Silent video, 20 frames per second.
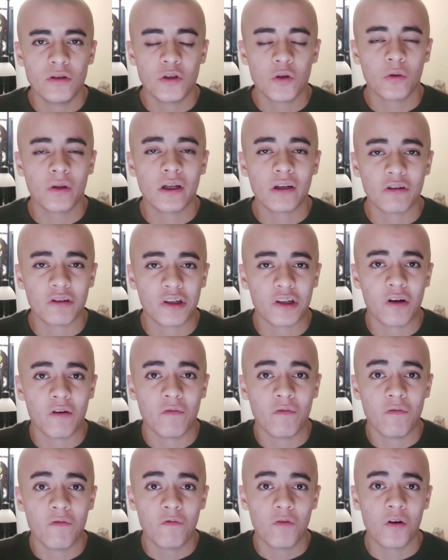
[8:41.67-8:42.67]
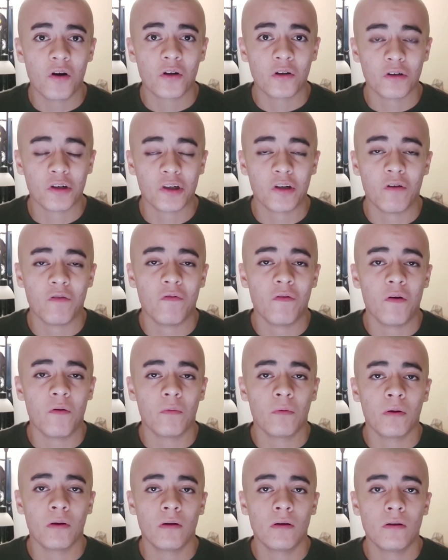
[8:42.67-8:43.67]
don't let yourself fuck yourself
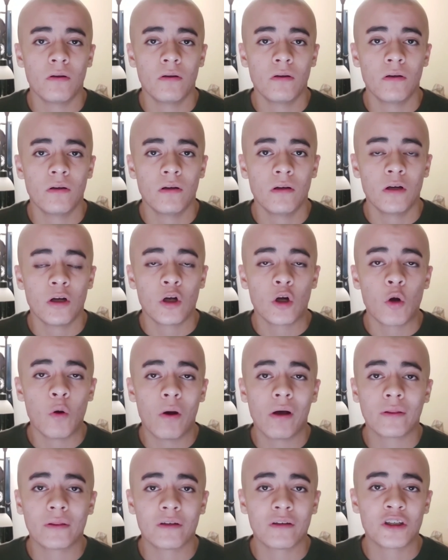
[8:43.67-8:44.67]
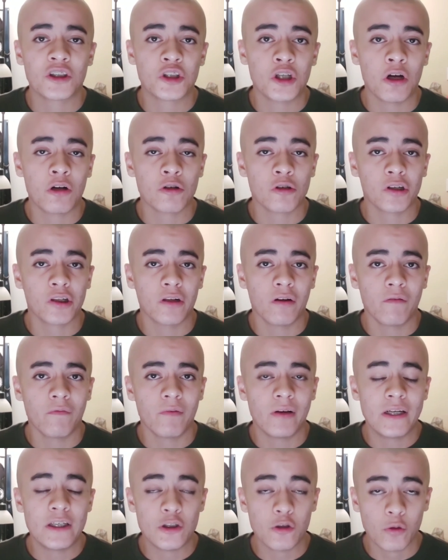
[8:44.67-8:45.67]
over. Go out there, challenge
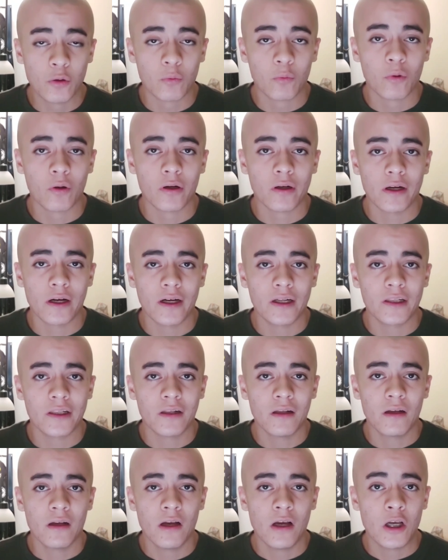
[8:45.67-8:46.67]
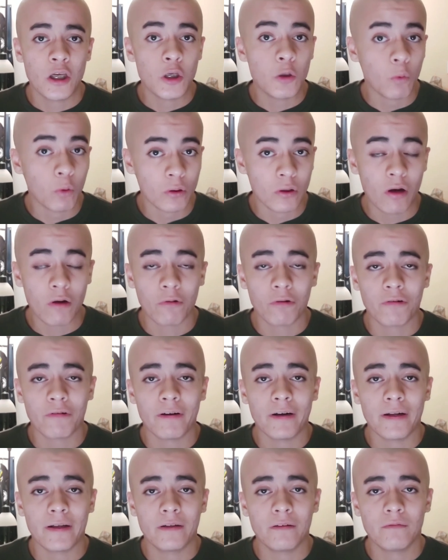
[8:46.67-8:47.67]
yourself, and do the work, guys. You will not
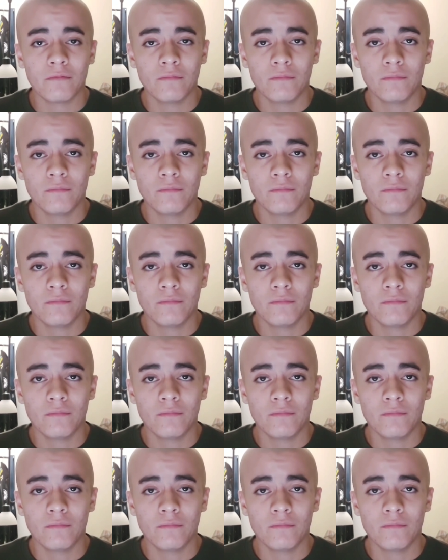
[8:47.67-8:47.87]
regret it.